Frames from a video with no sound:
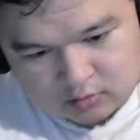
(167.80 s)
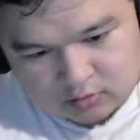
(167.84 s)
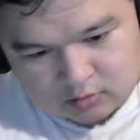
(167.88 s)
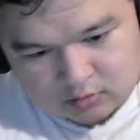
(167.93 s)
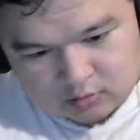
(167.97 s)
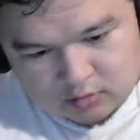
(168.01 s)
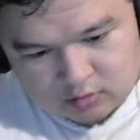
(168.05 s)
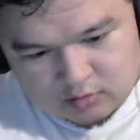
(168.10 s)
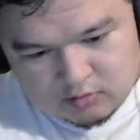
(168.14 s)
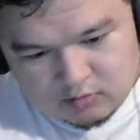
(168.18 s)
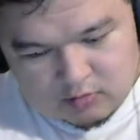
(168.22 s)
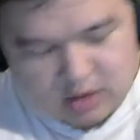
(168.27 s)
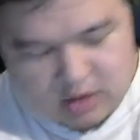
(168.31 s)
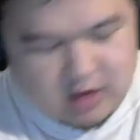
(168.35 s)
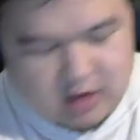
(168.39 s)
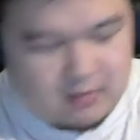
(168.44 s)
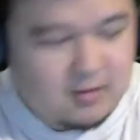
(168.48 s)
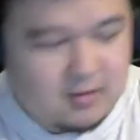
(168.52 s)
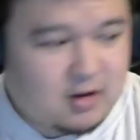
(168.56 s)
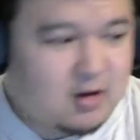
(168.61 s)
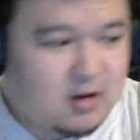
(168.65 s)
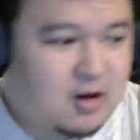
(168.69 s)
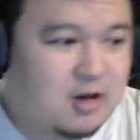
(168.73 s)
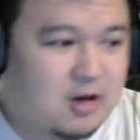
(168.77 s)
Maybe
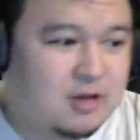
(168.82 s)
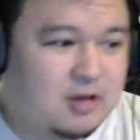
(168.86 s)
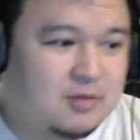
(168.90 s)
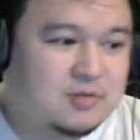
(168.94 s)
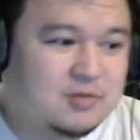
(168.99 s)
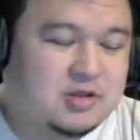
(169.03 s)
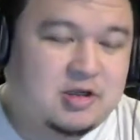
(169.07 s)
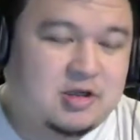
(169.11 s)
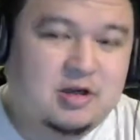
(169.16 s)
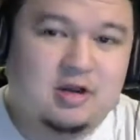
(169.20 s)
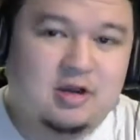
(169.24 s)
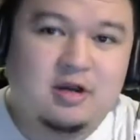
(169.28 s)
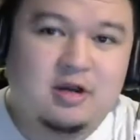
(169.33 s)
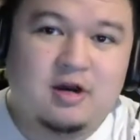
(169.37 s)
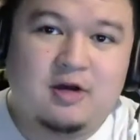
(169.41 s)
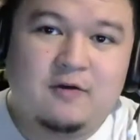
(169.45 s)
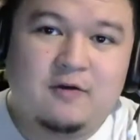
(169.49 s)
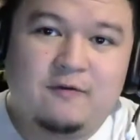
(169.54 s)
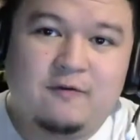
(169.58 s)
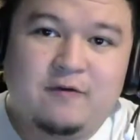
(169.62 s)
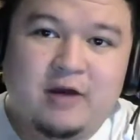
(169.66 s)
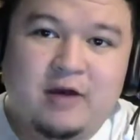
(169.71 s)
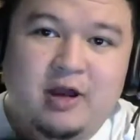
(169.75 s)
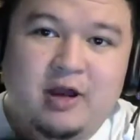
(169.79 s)
Gotham City on
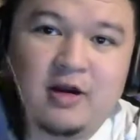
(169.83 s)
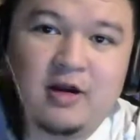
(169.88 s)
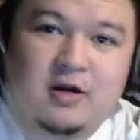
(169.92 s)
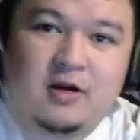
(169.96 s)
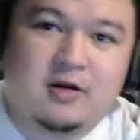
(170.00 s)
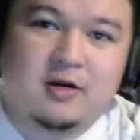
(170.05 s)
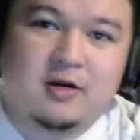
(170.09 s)
fire.